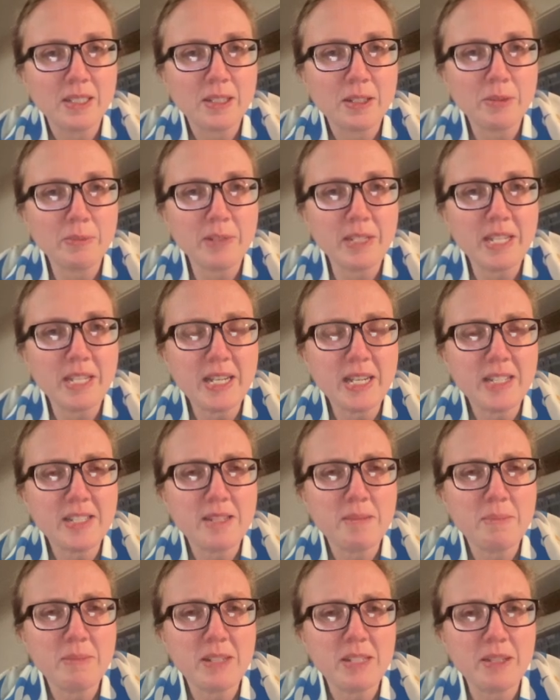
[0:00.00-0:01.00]
Three has
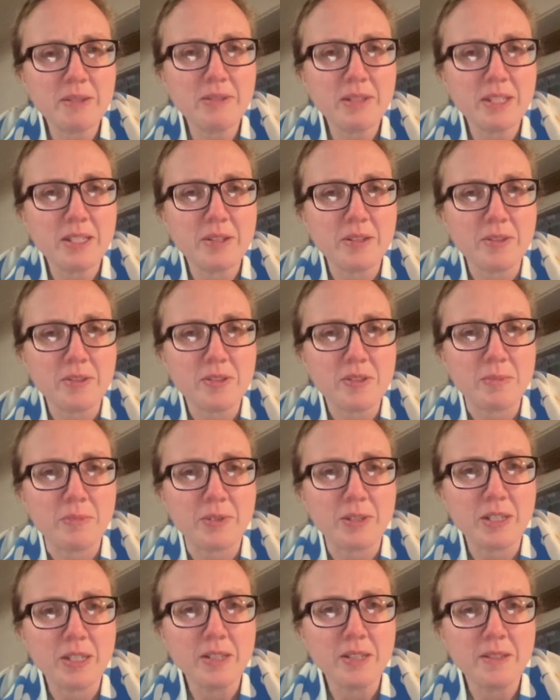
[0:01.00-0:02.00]
to be down here
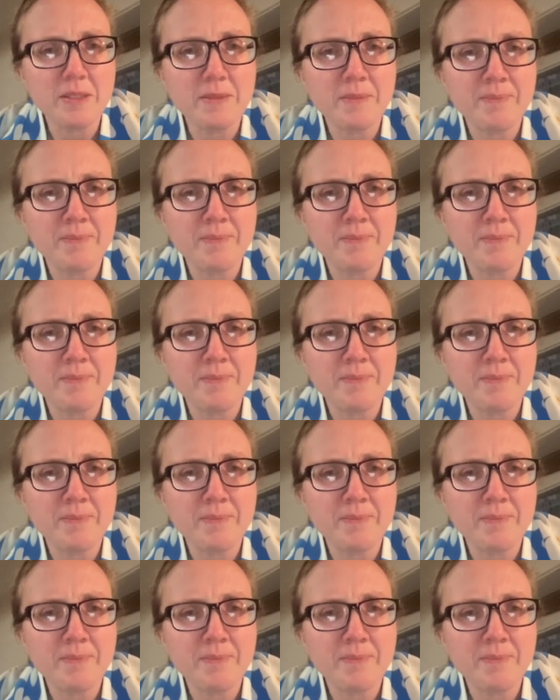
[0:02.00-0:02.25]
somewhere.